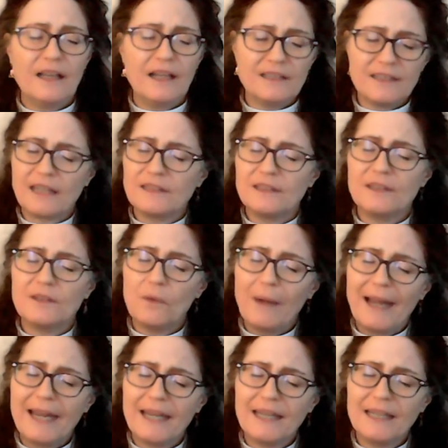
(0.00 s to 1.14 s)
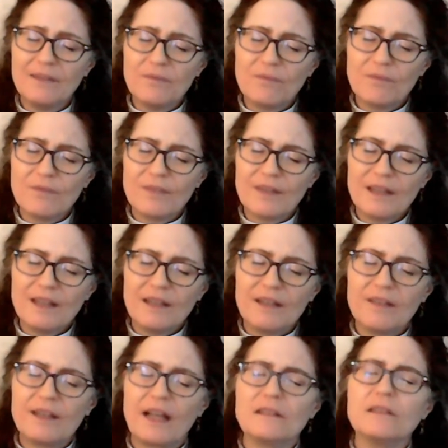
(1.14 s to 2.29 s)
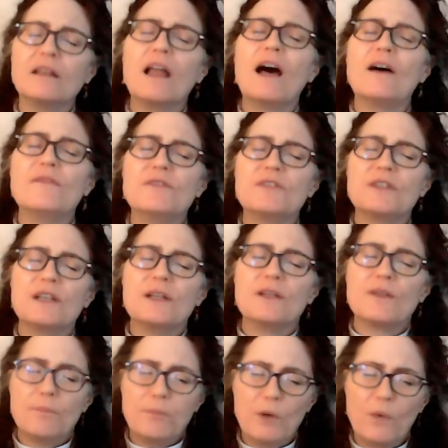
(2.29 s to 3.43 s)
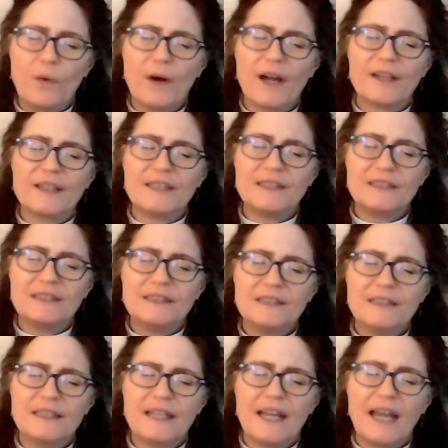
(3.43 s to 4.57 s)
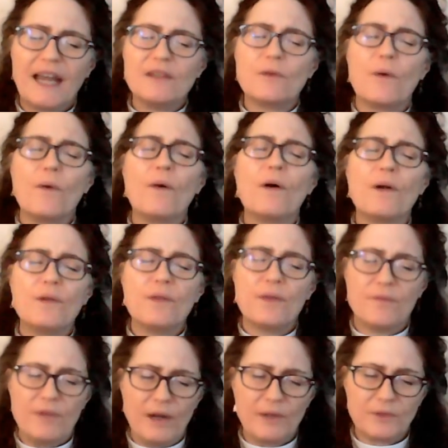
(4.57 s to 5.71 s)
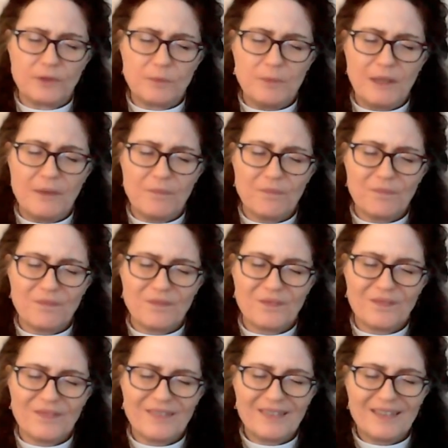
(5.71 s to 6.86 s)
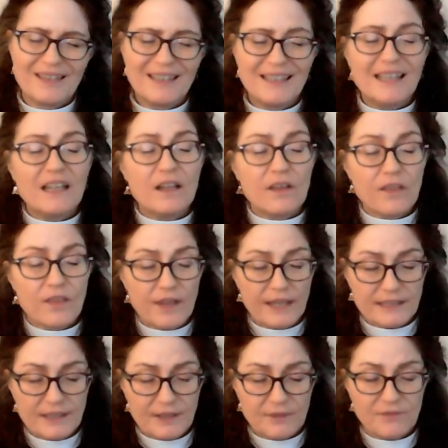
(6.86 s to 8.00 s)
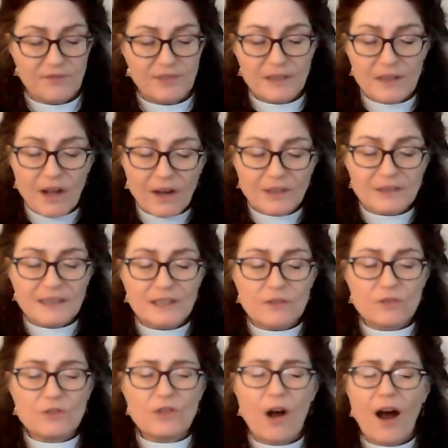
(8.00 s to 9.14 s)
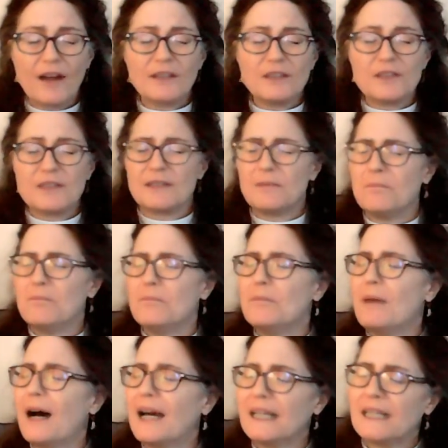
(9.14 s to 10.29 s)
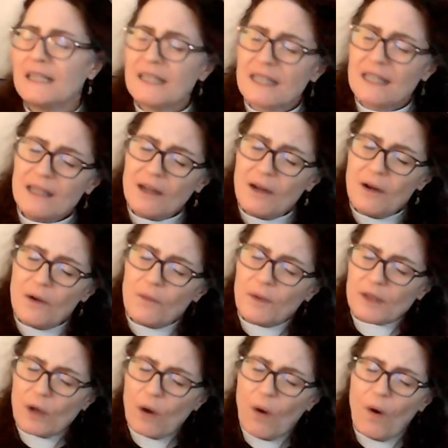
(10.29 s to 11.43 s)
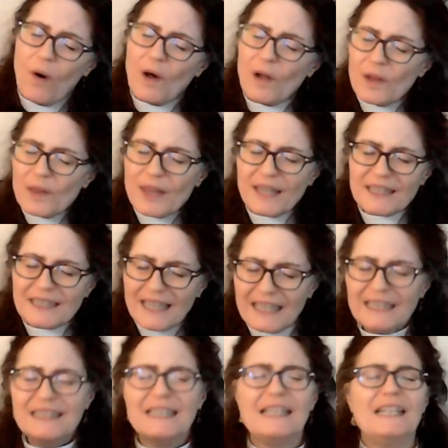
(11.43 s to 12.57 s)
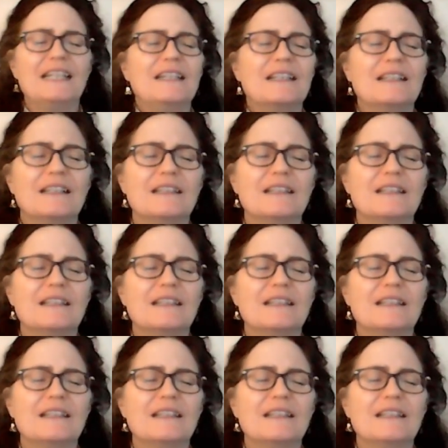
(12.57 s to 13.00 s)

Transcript: and done in a way that loves the poor and all the vulnerable. Thank you. Fill our leaders' hearts and minds with all that they need